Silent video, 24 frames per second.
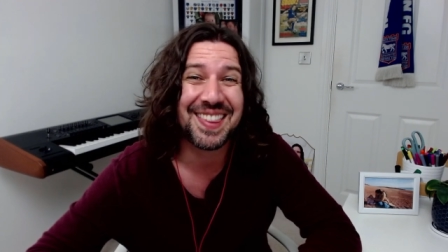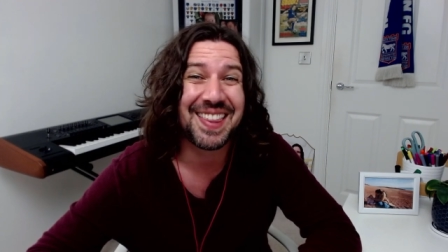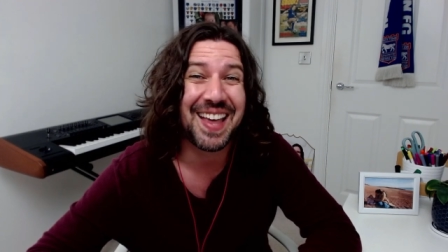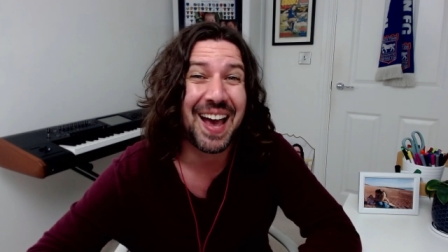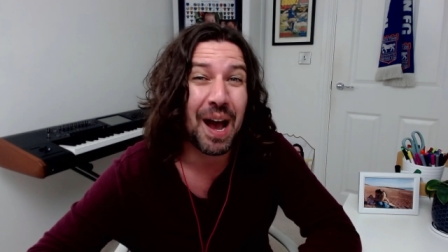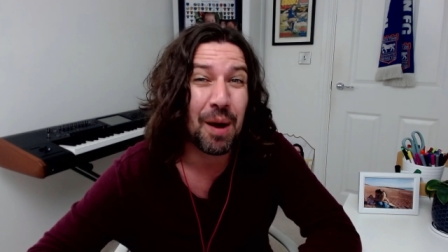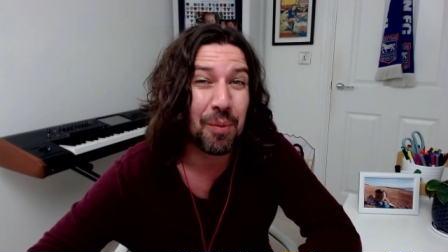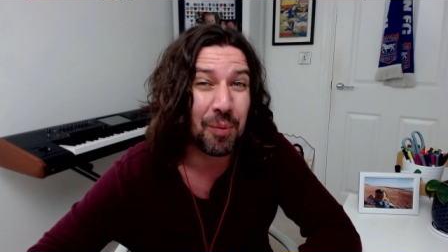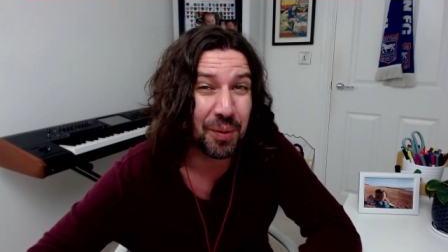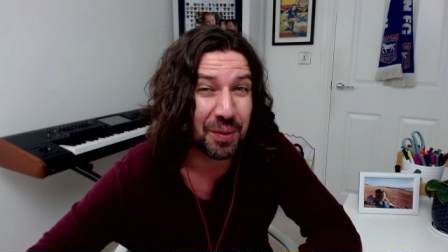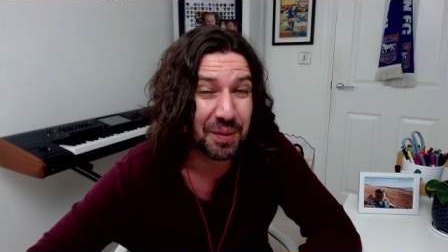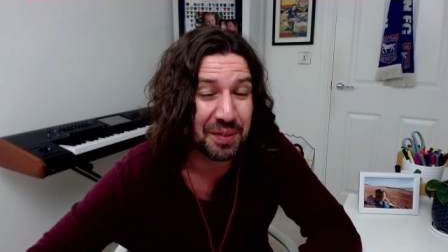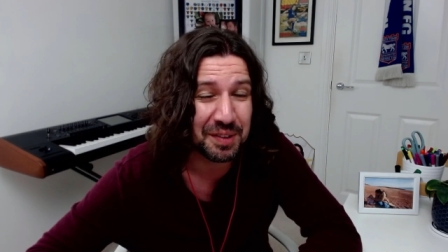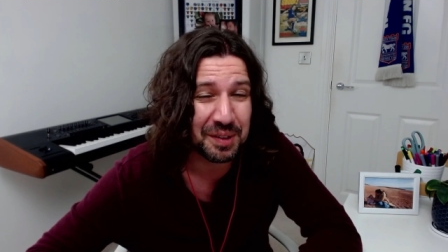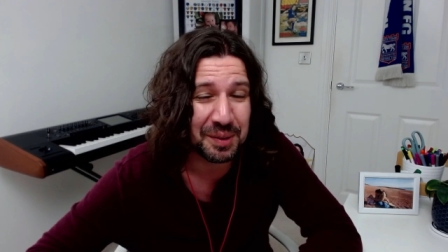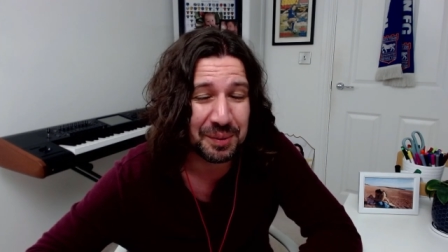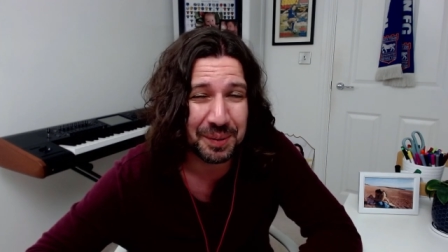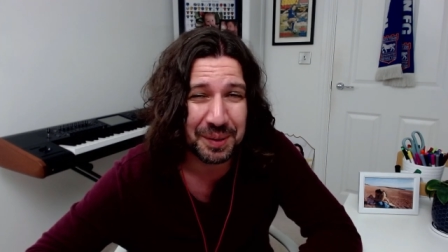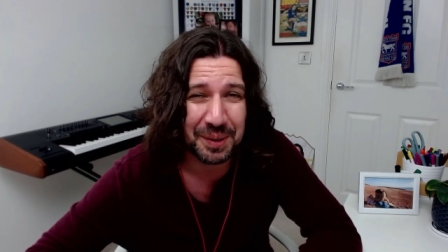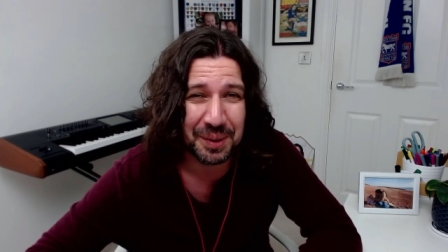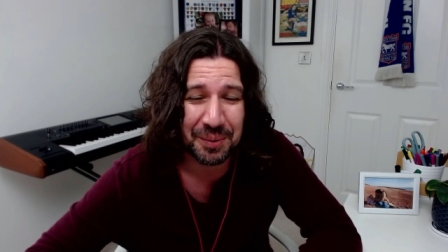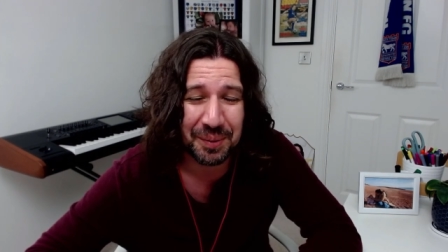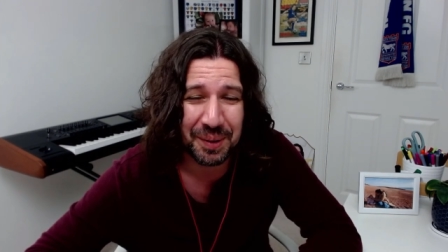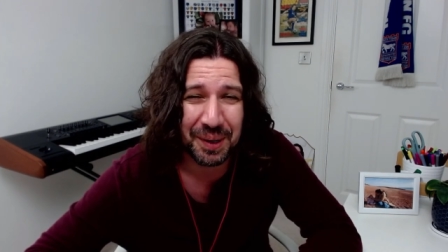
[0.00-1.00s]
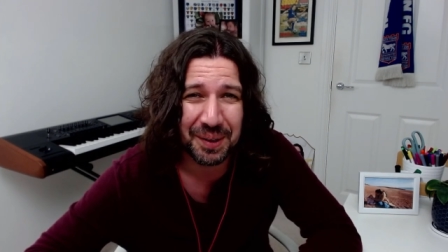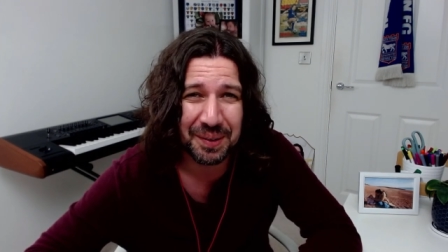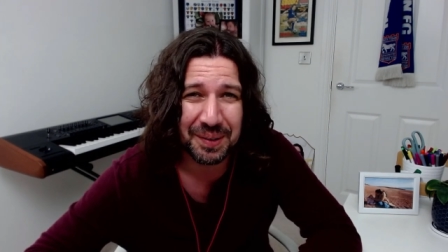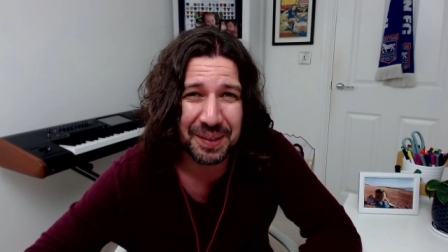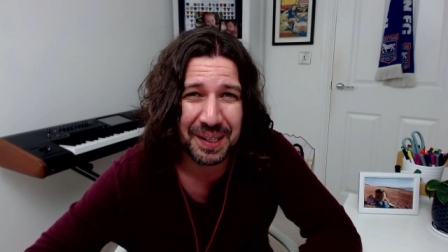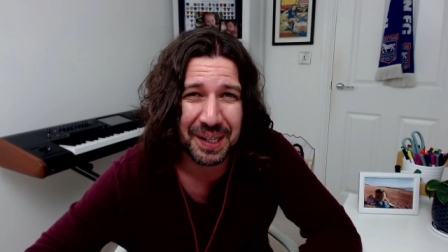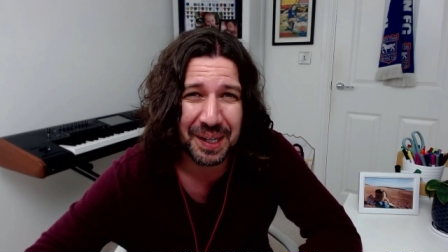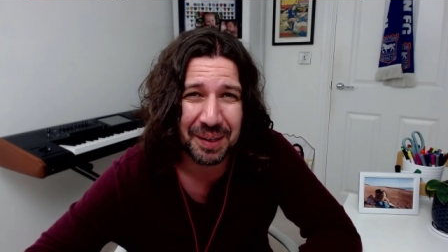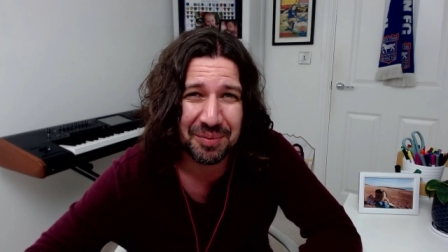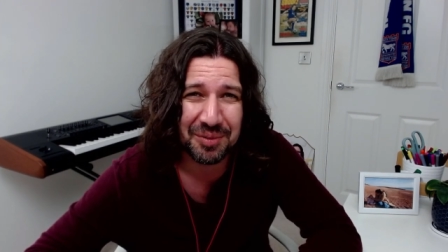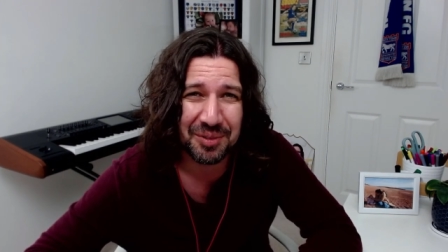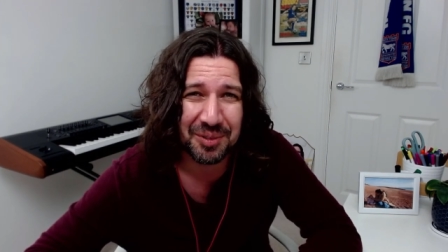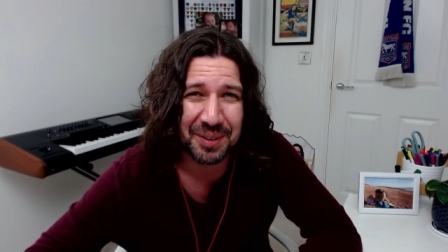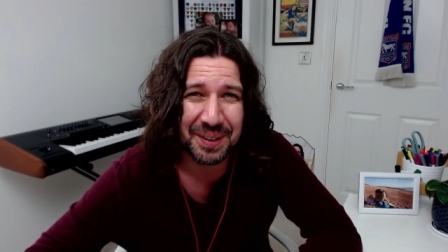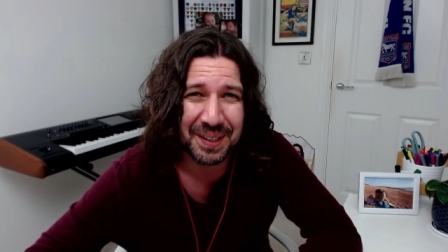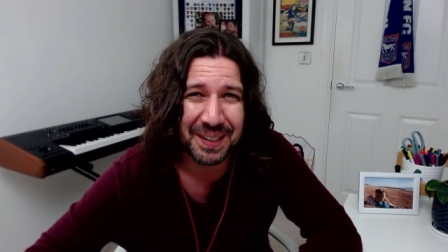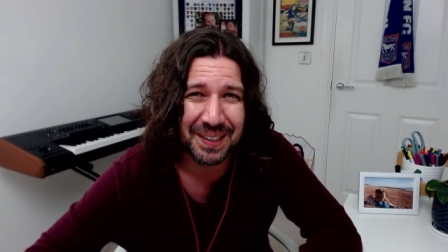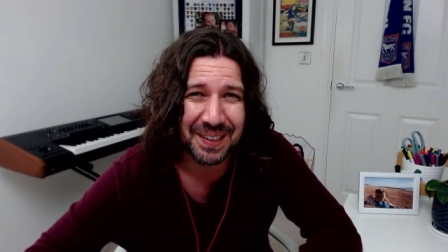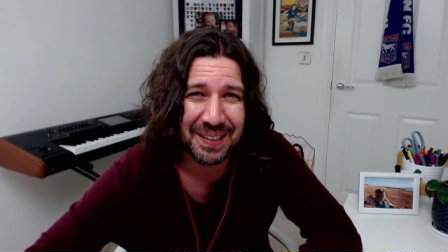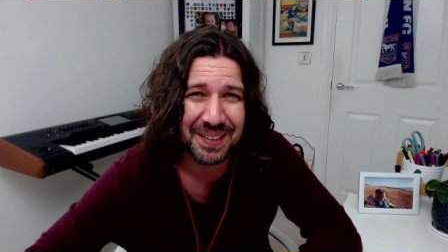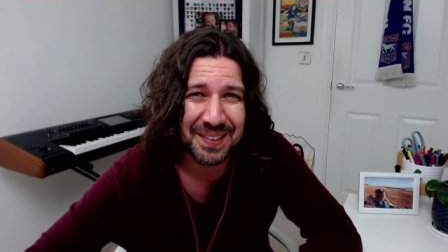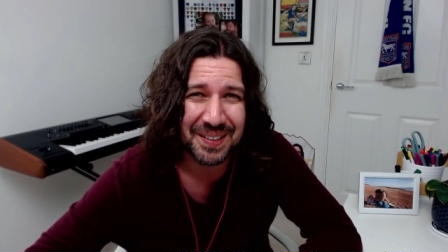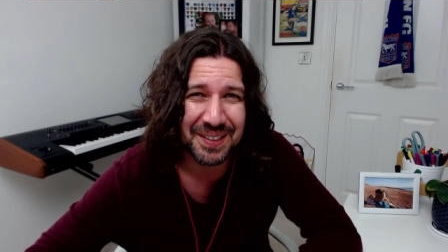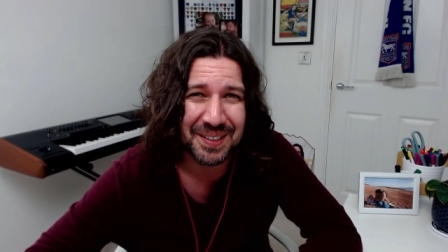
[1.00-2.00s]
that was to win the World Cup for
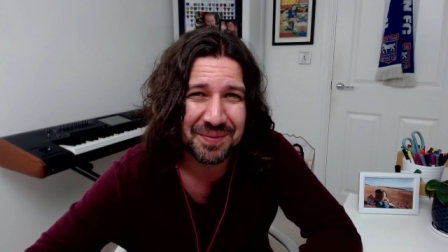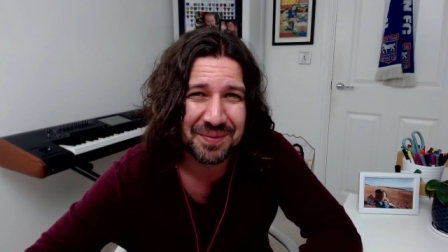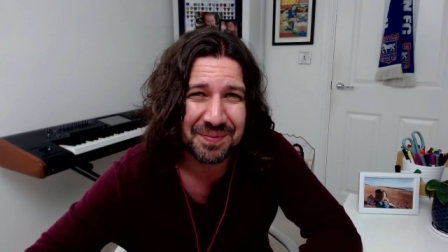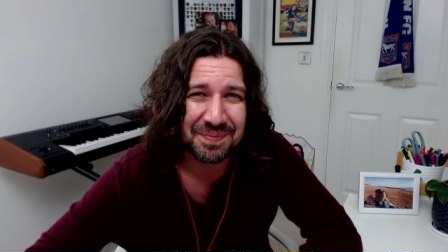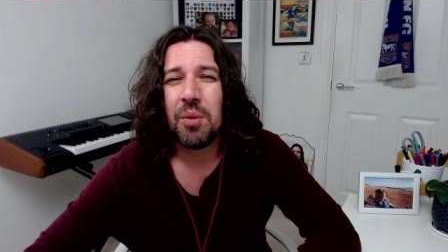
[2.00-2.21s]
England.